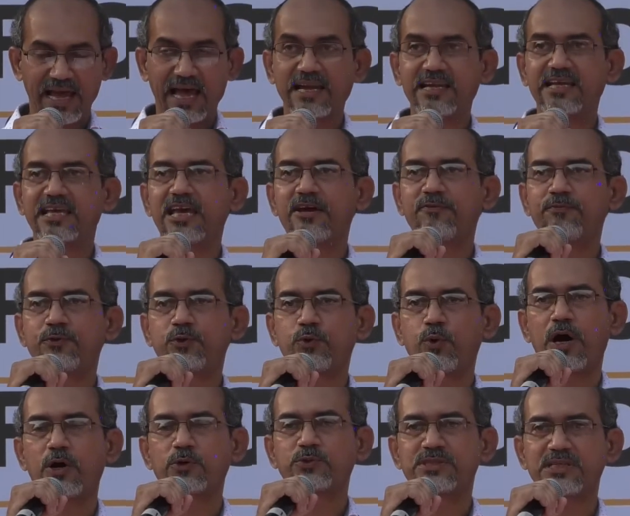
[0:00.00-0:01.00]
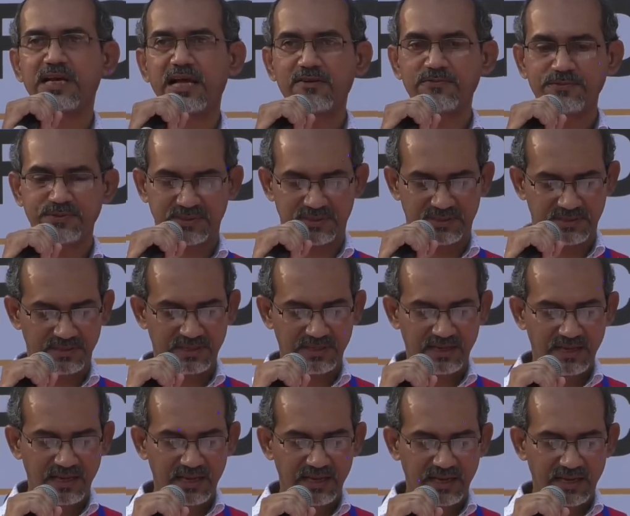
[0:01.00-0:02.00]
and give to ourselves
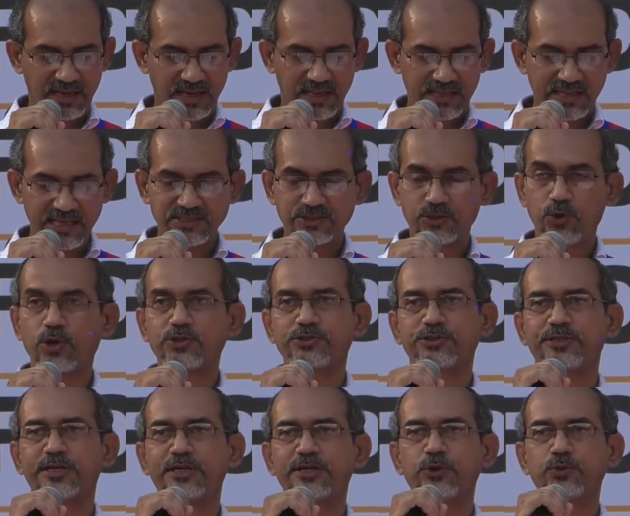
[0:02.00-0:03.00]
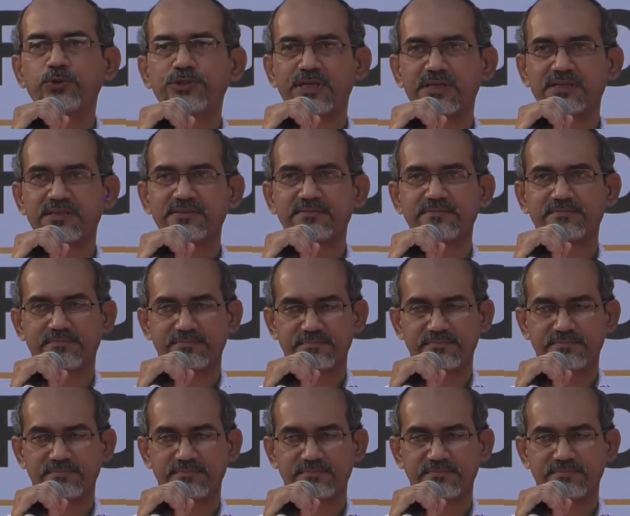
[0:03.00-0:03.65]
this Constitution.